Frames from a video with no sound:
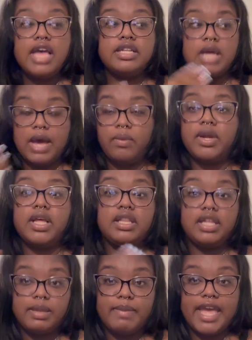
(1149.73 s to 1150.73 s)
I wanna
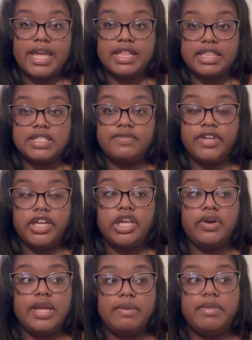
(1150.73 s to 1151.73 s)
look back at this video
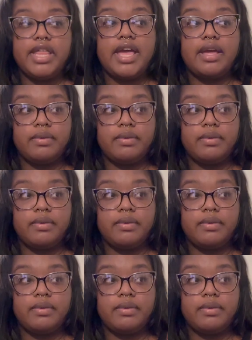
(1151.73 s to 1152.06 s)
and be like,